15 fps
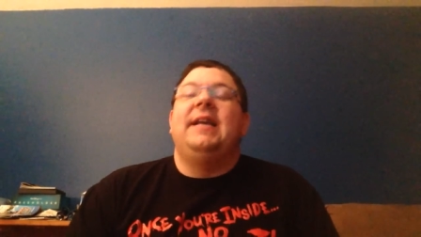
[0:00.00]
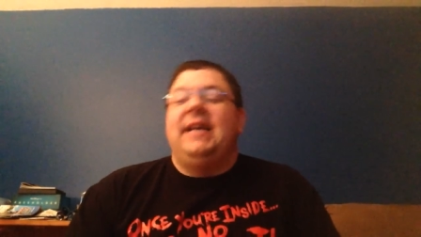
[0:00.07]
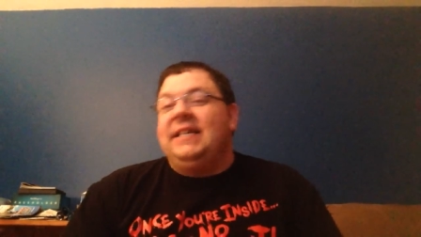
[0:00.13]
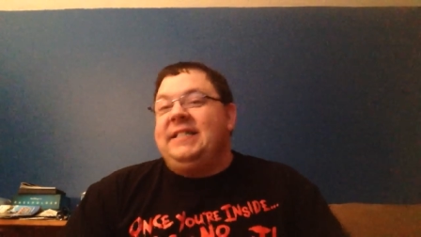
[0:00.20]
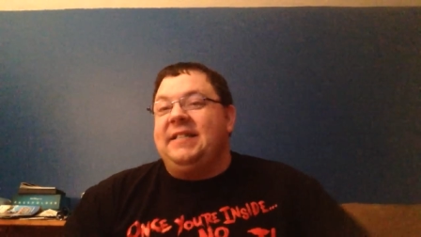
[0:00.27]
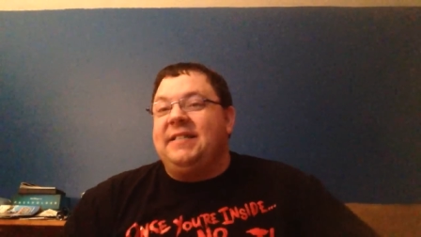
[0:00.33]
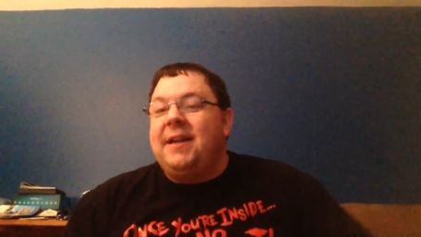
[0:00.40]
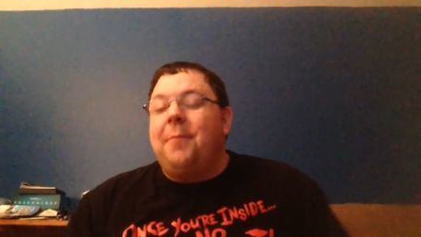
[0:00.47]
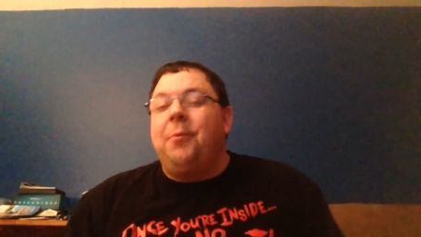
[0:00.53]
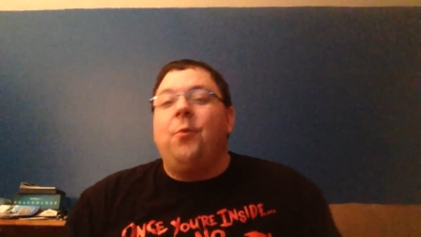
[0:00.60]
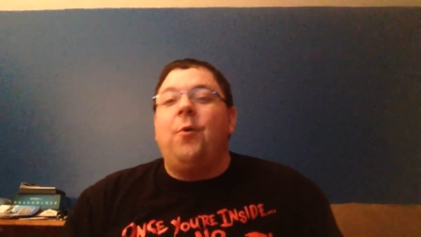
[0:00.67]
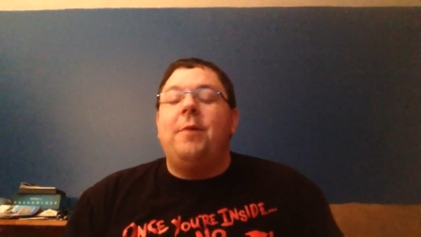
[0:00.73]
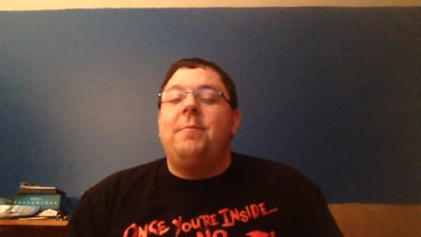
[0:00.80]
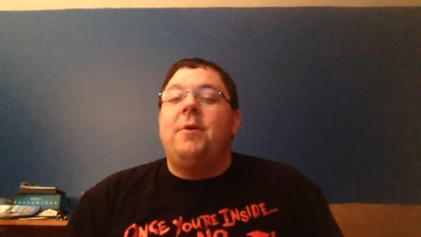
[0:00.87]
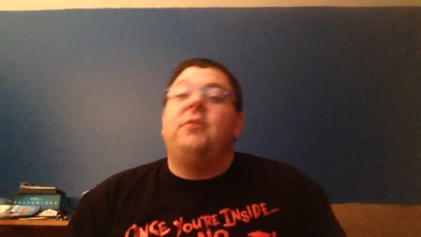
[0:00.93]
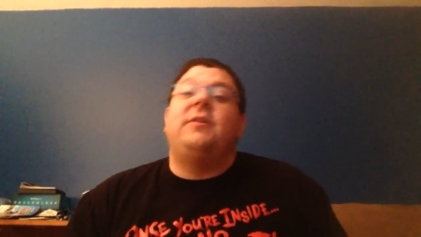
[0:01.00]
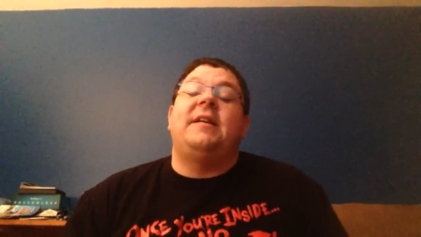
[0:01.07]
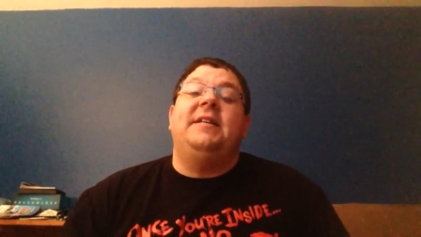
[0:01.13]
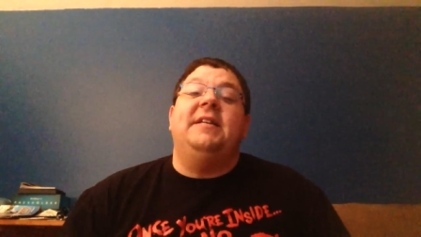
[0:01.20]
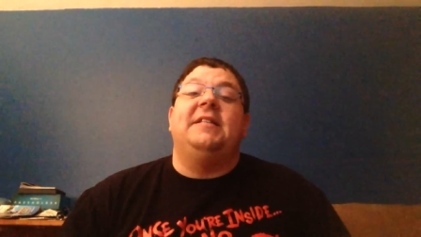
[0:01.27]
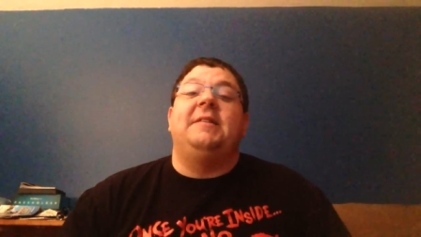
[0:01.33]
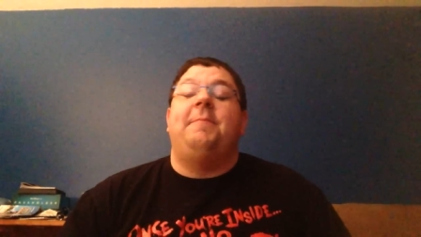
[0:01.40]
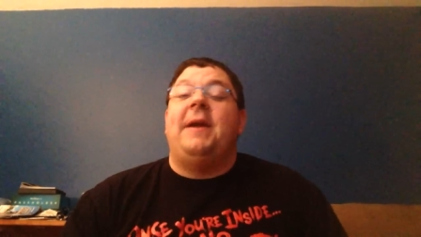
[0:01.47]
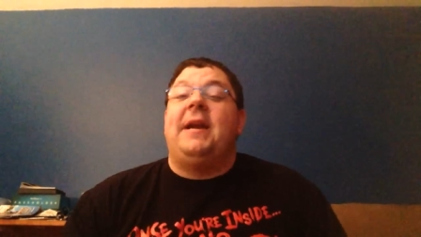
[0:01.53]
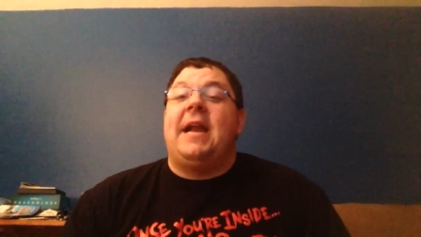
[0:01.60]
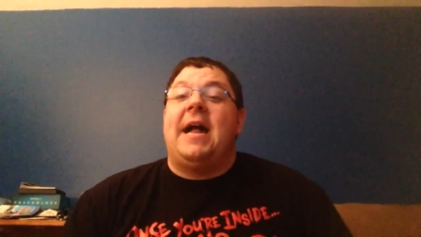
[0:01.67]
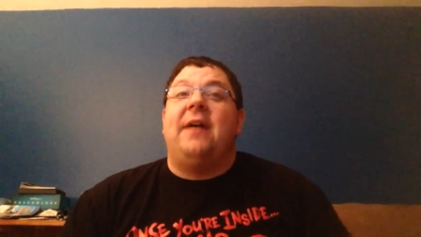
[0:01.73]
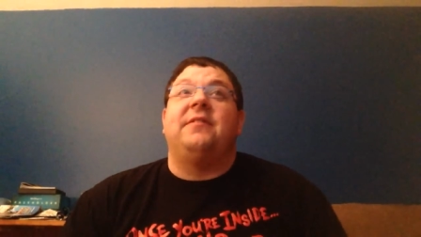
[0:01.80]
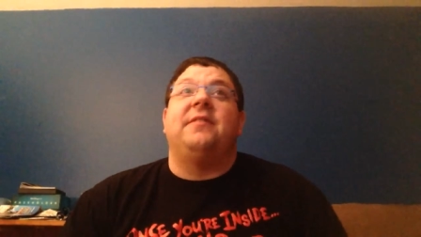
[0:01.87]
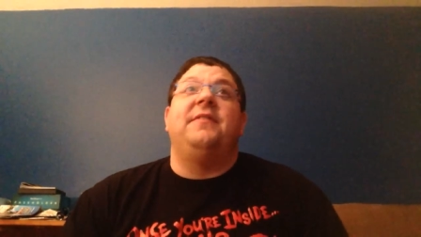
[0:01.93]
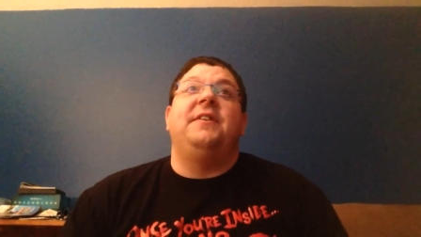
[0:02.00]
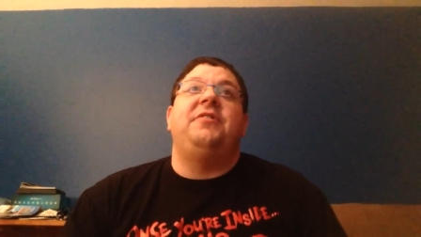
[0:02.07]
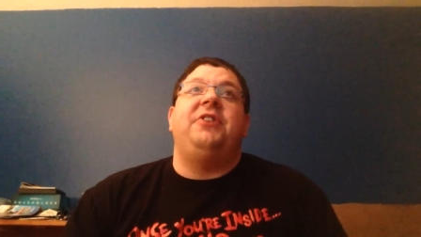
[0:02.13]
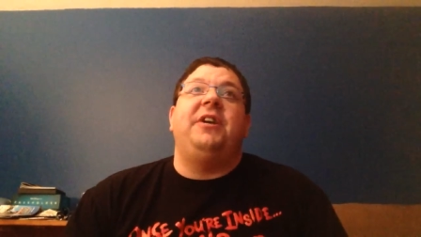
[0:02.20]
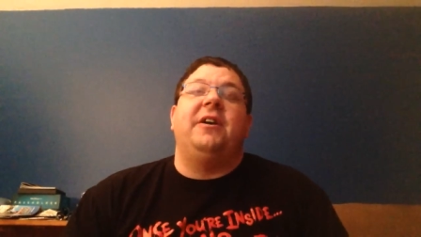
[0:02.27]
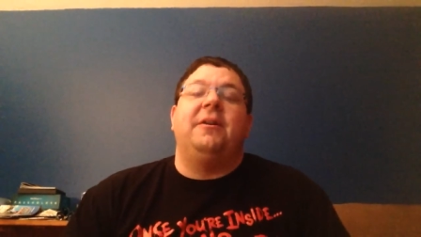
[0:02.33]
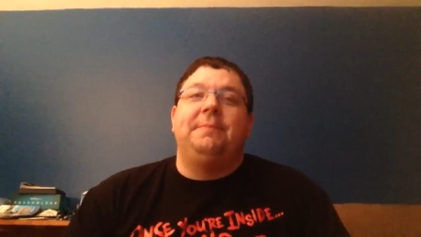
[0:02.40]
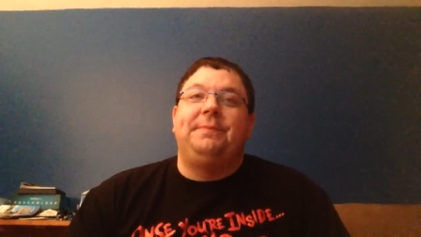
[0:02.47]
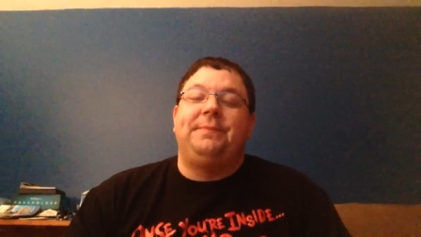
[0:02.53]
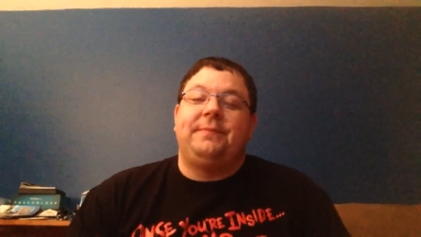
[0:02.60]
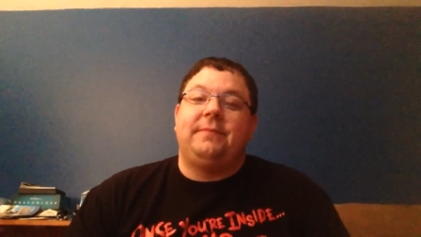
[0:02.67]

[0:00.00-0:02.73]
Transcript: It's his number one most anticipated house of this year,